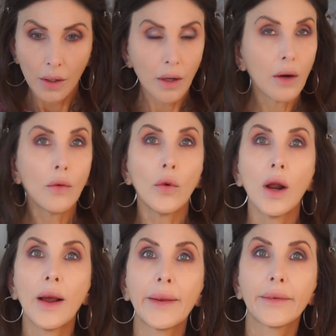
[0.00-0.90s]
All
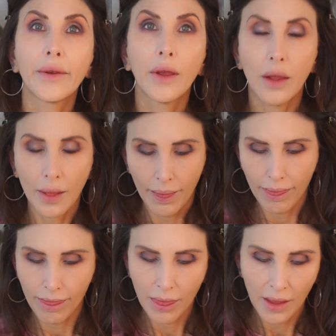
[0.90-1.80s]
right,
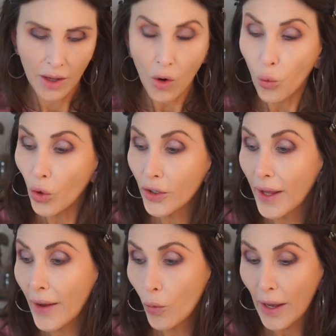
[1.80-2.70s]

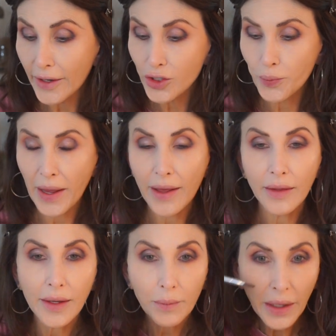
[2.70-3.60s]
how does Pat
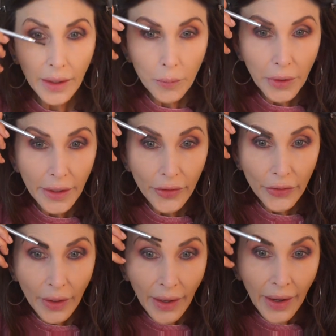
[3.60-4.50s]
like my eyebrows?
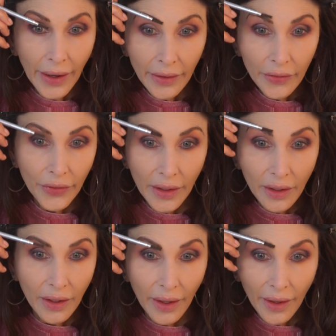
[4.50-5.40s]
I don't think
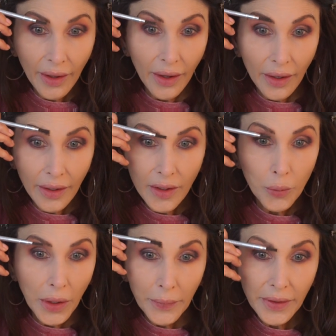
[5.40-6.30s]
he
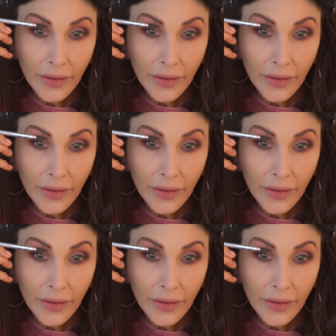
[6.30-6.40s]
probably